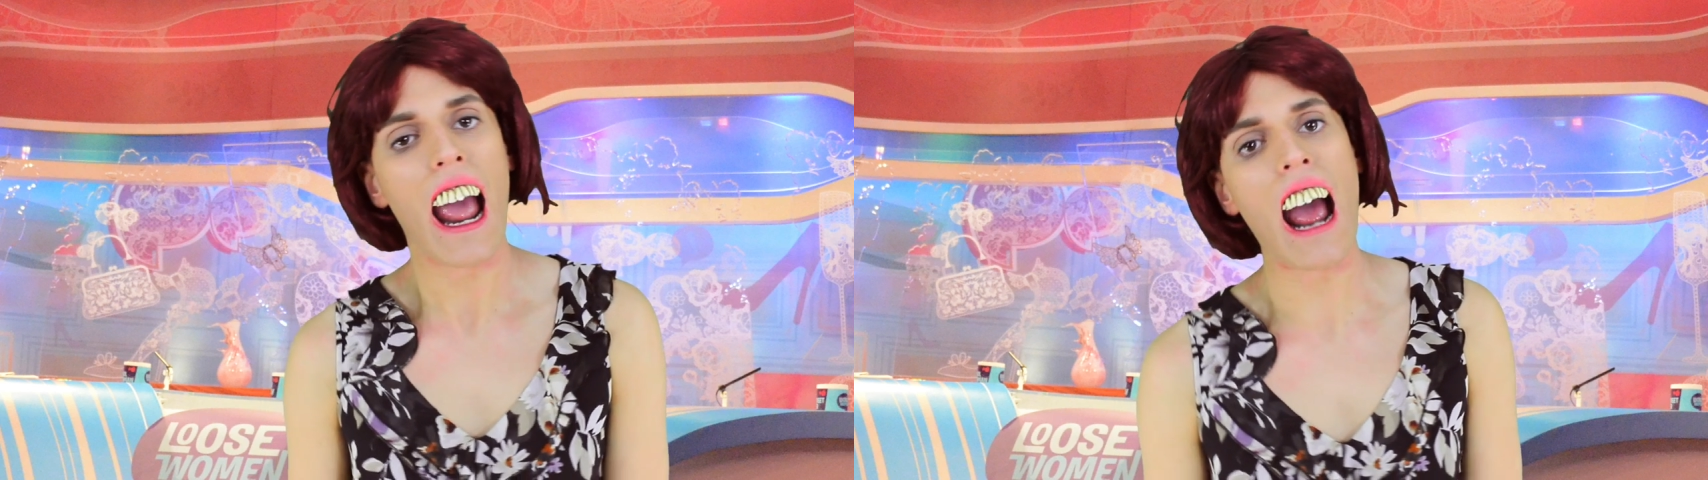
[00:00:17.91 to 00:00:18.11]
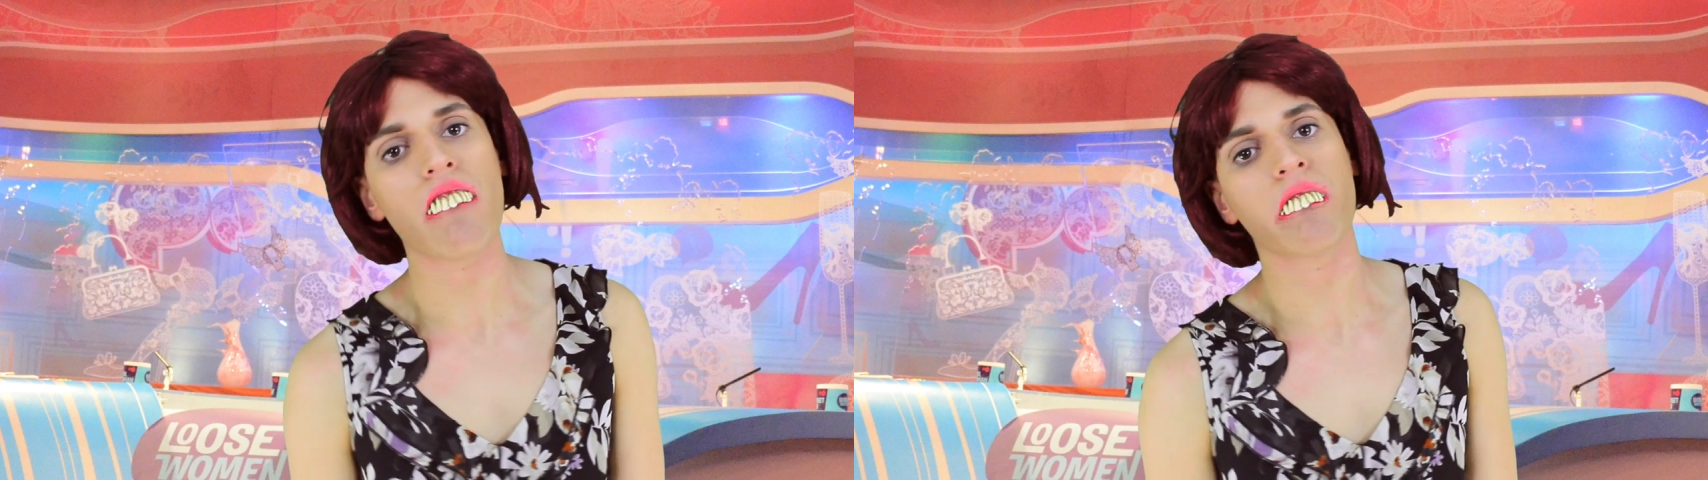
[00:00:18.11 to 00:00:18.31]

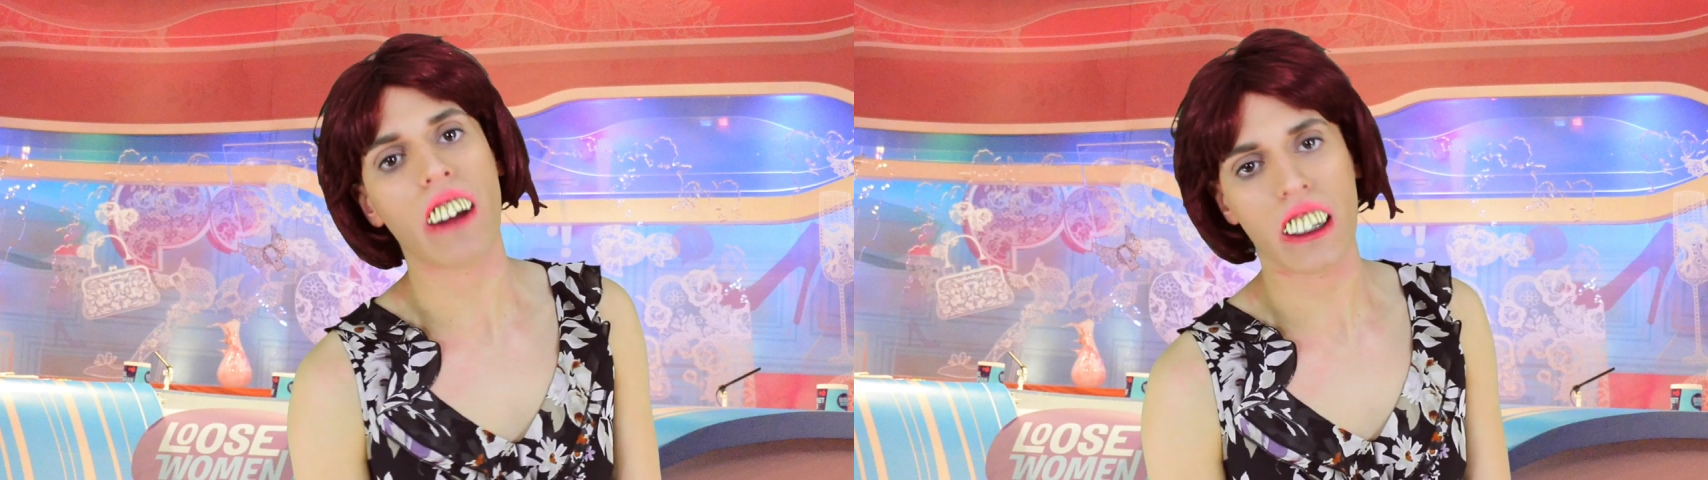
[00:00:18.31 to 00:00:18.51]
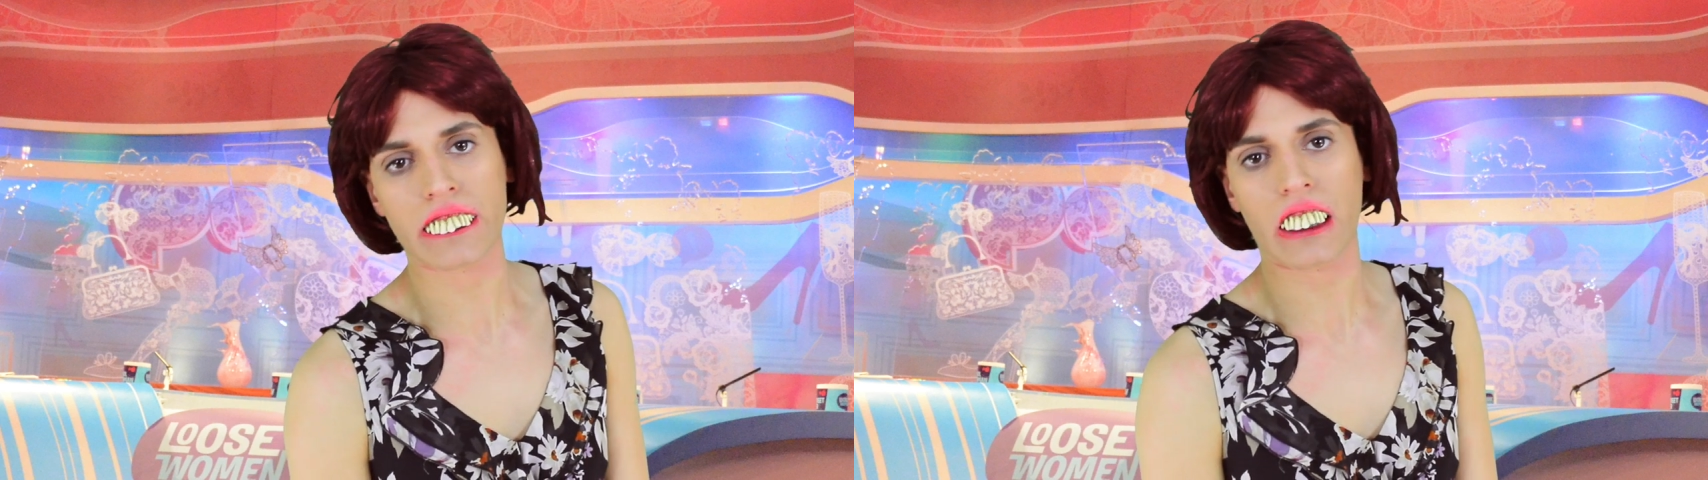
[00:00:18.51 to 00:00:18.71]
and
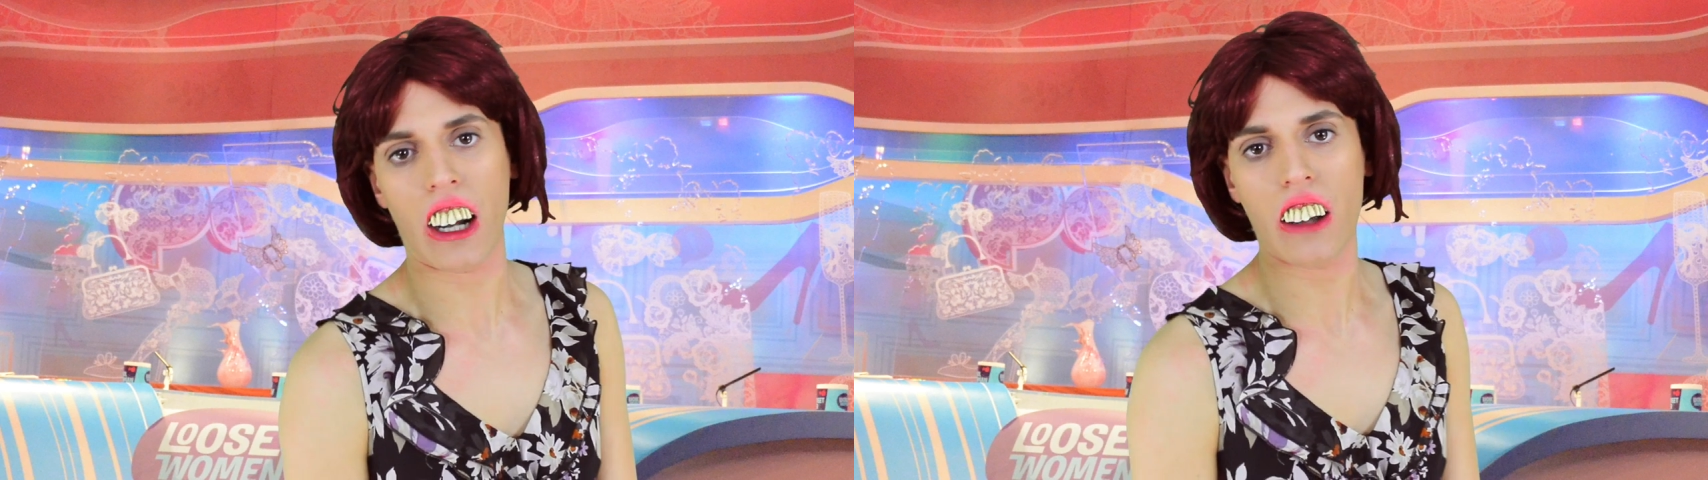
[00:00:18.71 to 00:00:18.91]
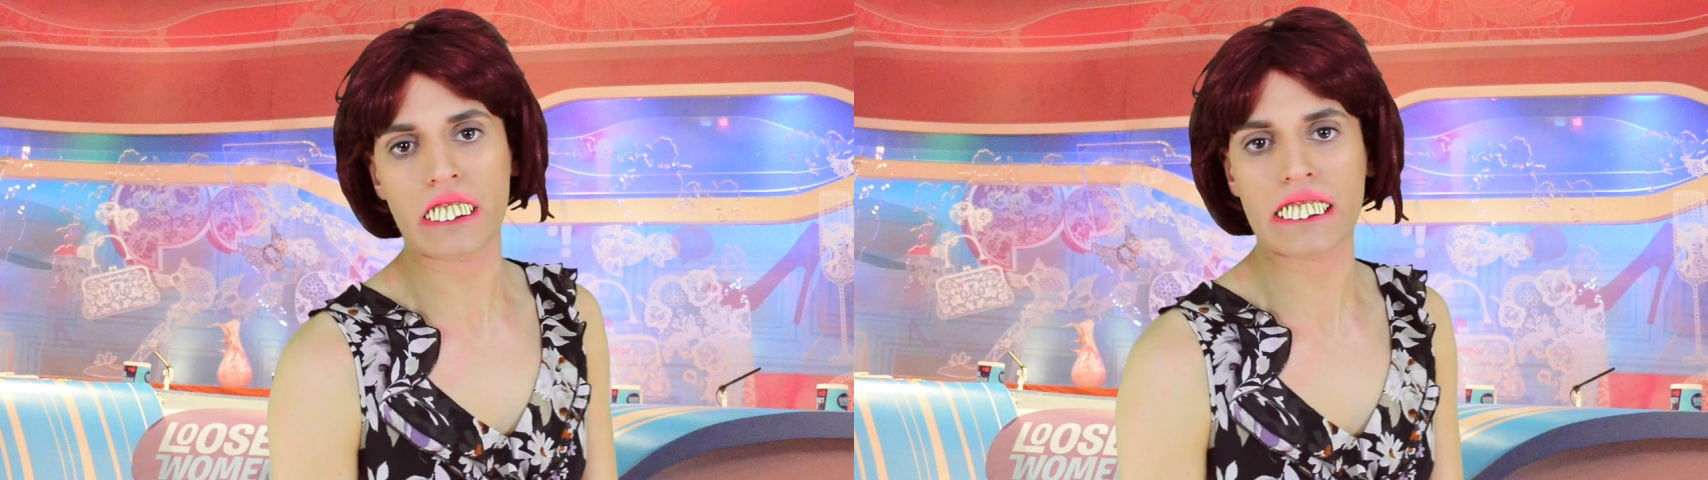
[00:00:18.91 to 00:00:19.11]
first class